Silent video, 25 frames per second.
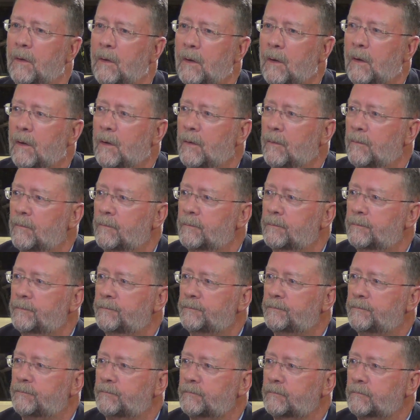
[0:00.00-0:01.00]
around the,
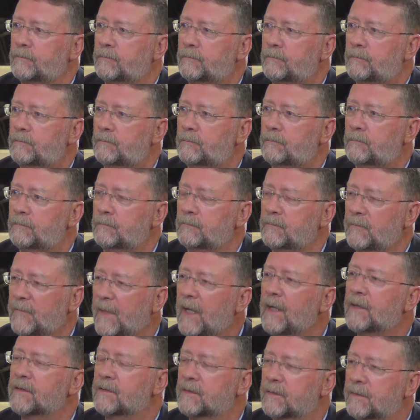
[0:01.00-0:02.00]
the, internet bubble,
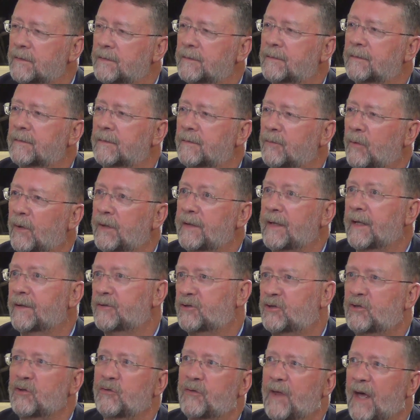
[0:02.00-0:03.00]
right? Yes. It was, uh, well,
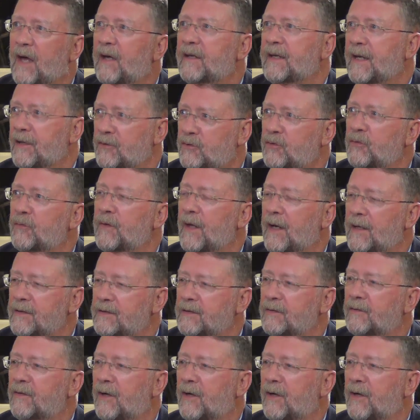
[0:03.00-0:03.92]
yeah, 2000, 2000, yeah, 2000